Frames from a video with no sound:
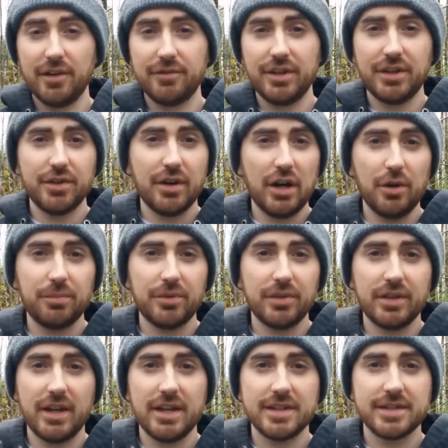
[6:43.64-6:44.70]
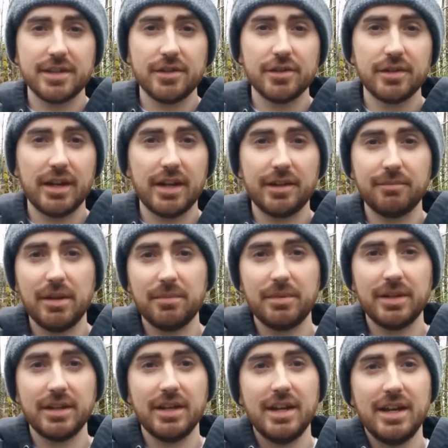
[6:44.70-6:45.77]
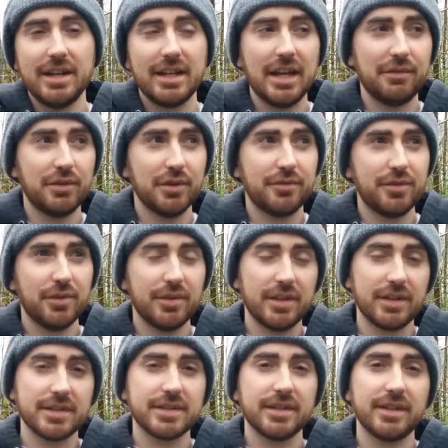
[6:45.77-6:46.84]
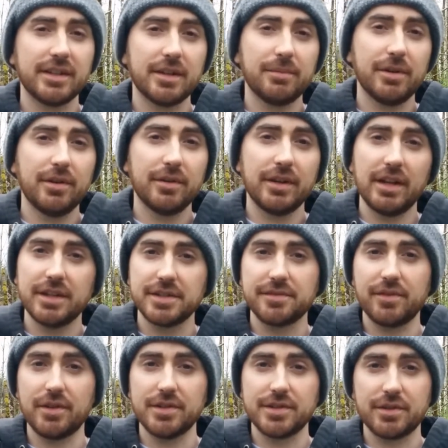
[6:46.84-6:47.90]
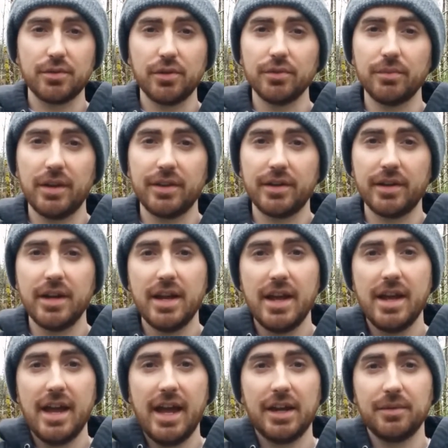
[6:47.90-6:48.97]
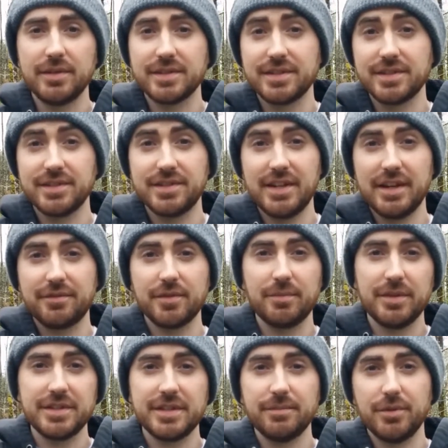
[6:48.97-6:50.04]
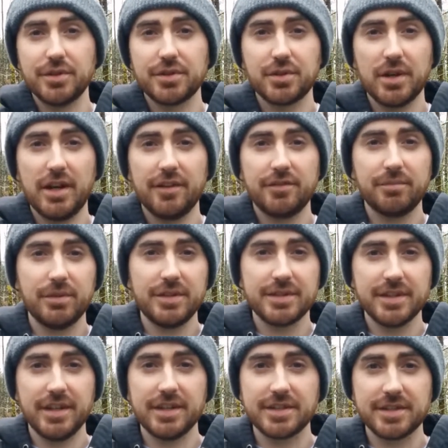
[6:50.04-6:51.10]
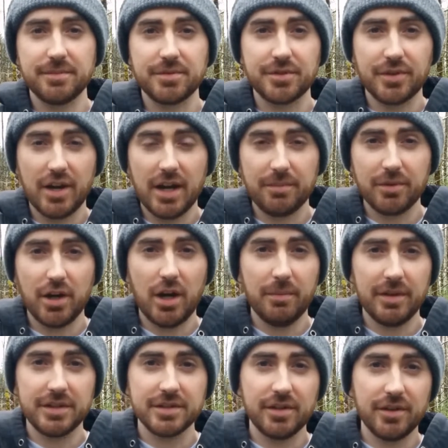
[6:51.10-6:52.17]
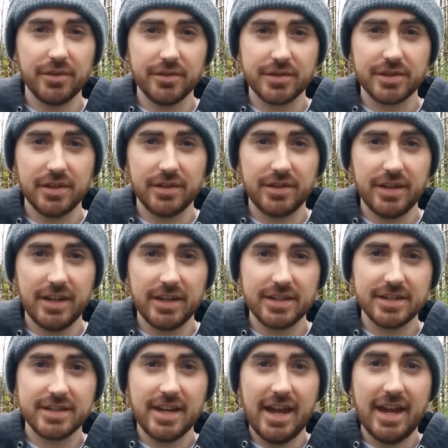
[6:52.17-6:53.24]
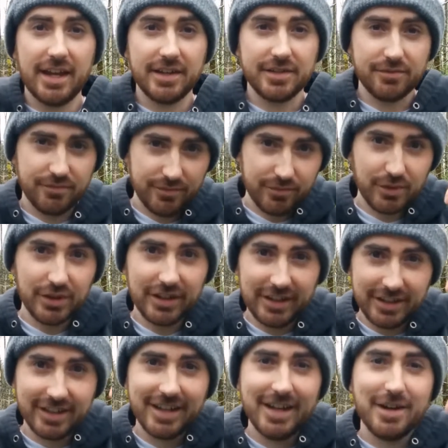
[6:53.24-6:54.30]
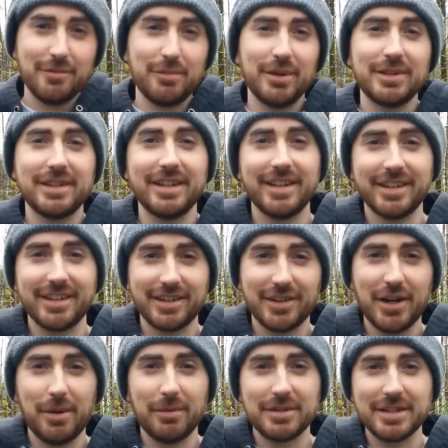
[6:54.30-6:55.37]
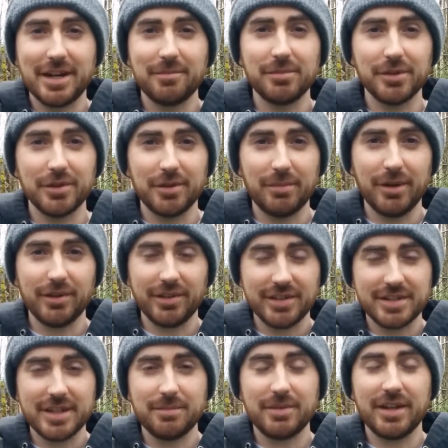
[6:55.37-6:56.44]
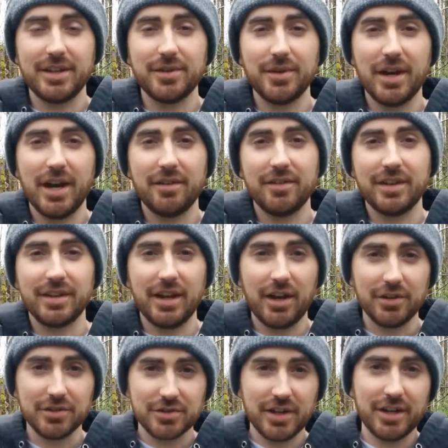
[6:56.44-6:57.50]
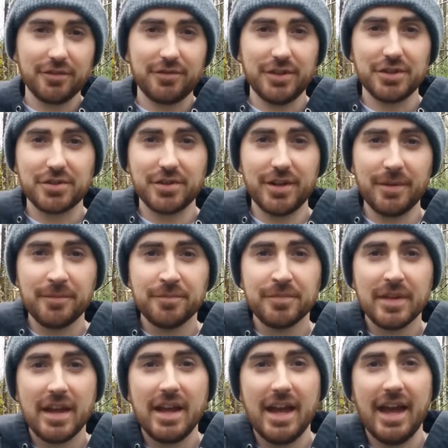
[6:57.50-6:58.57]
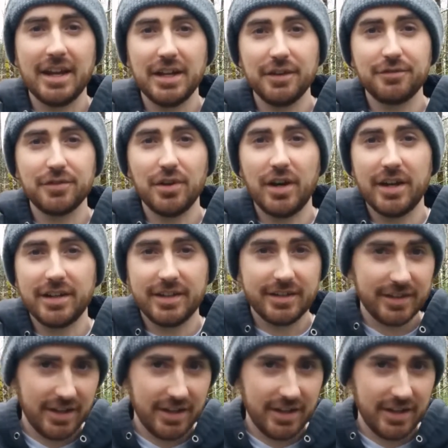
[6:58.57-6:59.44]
video helped you guys out and maybe gave you a few things to think about as far as cold weather. Anyways, this is Dave from BC Bushcraft. Please like, subscribe, comment, all those good things, and really put that comment down below about the tip that you have, and I'll try to feature it. And if not,